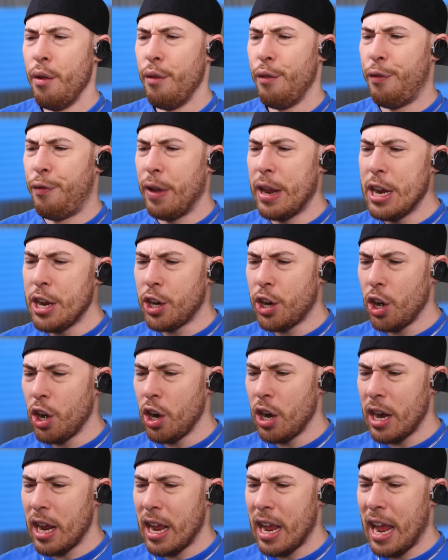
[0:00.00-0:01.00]

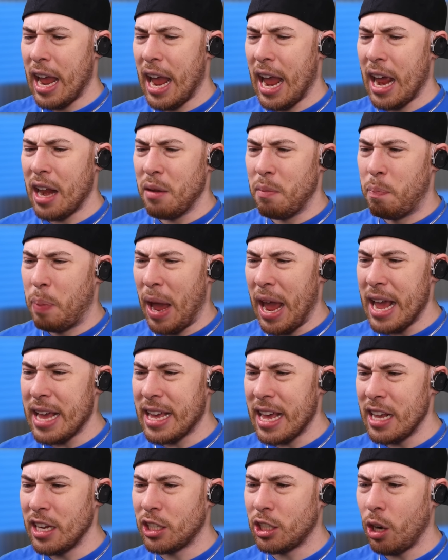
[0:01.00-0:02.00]
Vinegar and
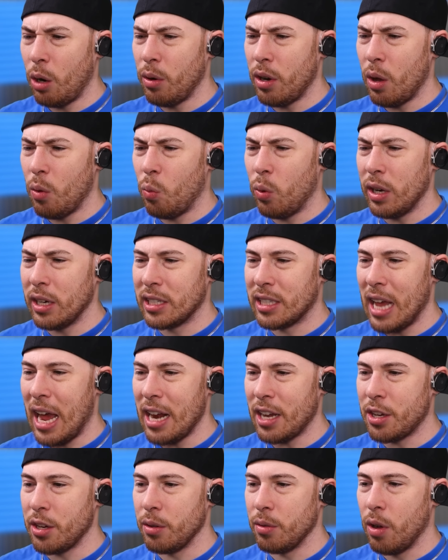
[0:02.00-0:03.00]
baking soda? What does
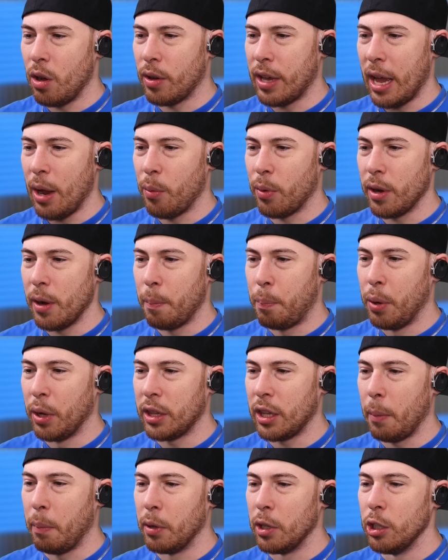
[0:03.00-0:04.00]
that do? Okay, we're gonna put
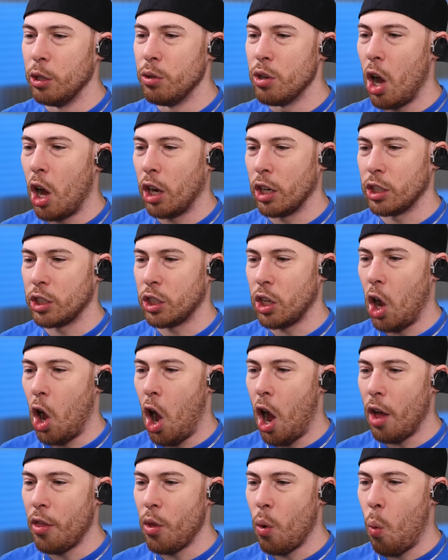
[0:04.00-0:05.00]
the balloon
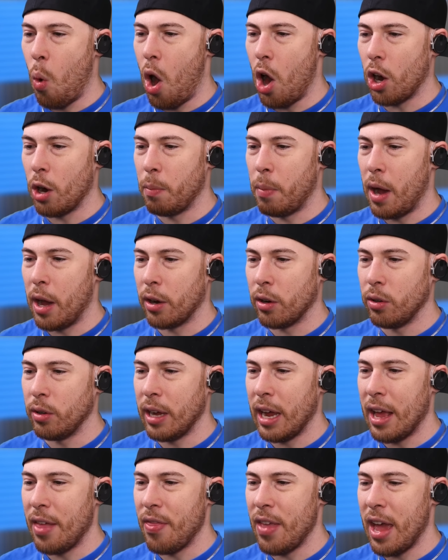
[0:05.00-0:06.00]
on the water bottle,
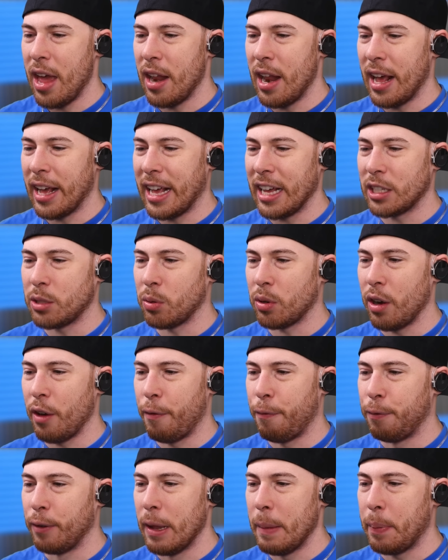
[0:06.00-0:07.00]
and then I guess we're gonna
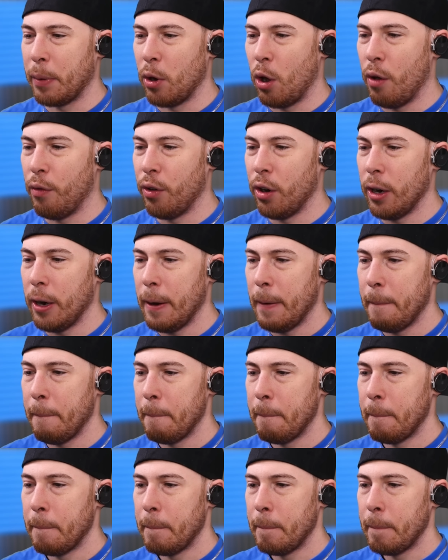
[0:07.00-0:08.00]
flip it over?
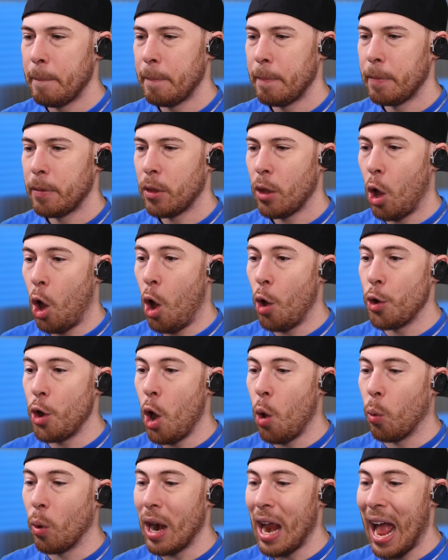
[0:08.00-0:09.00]
Oh
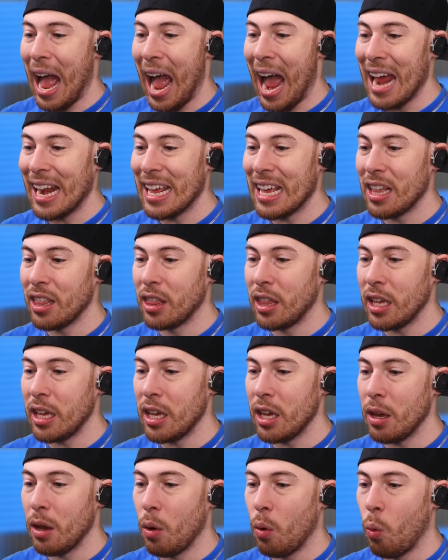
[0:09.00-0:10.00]
no, we're adding
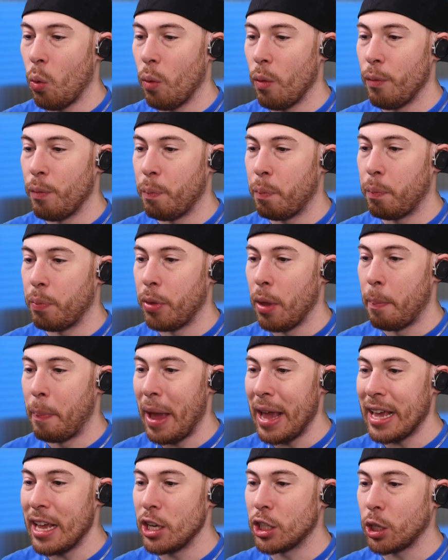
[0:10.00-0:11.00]
the
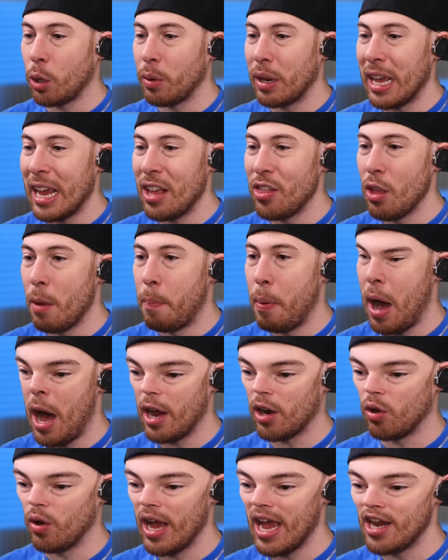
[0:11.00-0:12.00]
baking soda in the
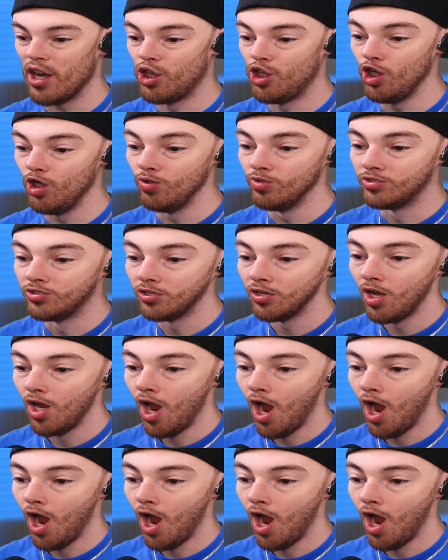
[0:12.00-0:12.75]
bottle, and dudes.